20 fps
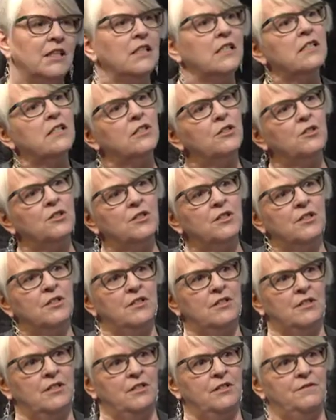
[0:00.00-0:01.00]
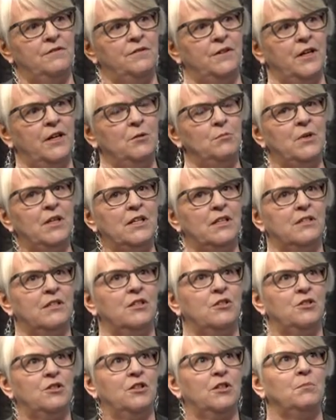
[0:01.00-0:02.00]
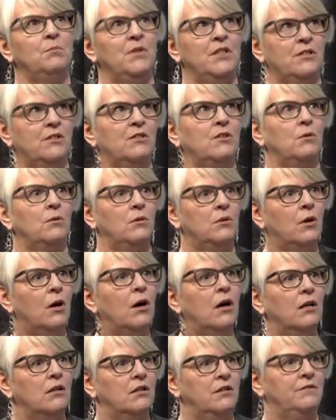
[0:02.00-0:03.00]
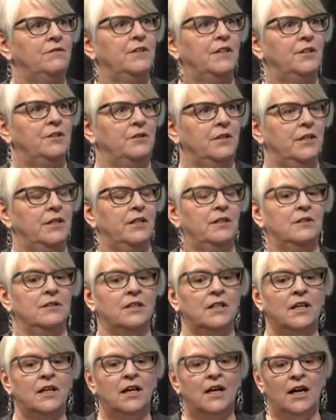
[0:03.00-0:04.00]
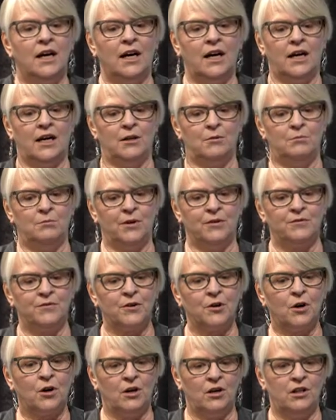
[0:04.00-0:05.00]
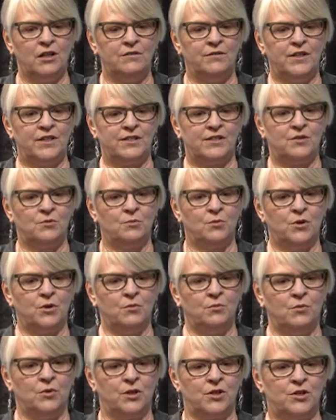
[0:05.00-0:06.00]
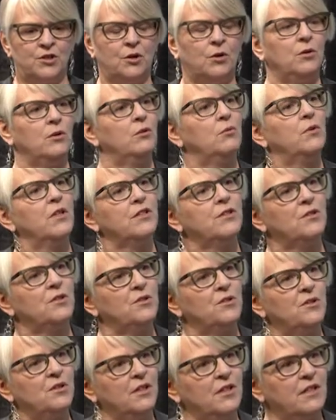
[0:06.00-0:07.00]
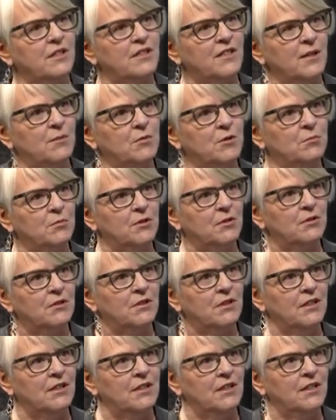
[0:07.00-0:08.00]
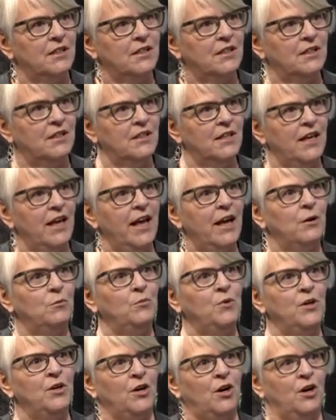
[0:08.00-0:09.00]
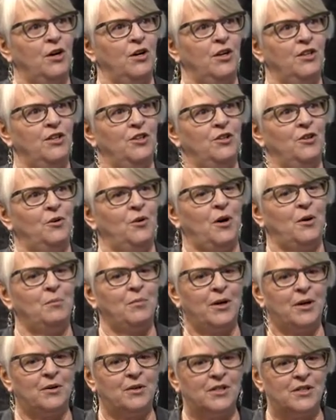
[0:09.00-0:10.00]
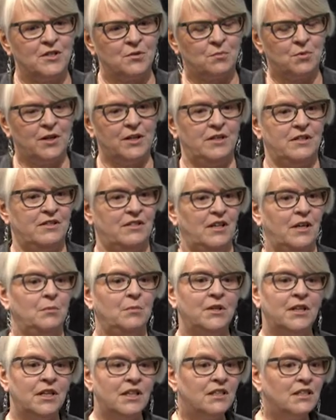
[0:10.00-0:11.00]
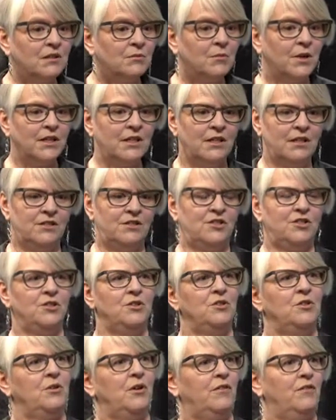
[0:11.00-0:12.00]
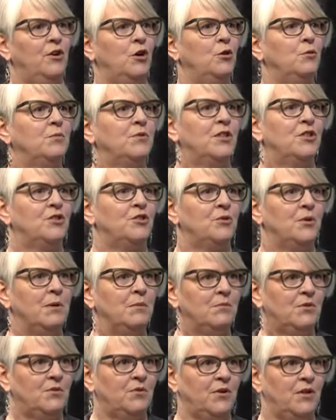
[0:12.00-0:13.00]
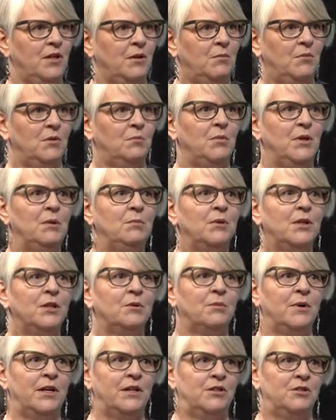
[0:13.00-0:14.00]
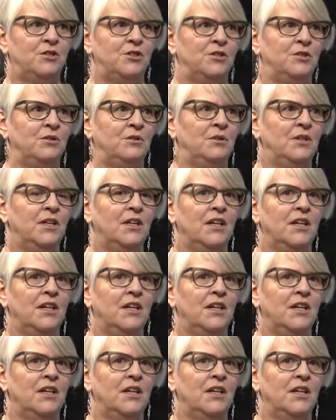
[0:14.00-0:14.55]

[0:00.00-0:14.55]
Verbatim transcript: easier to, to define because it took me so long to figure it out um, but for all of us we're, we're told what's socially acceptable and we are you know our parents bring us up and i did my kids too you have hopes and dreams for them the people around you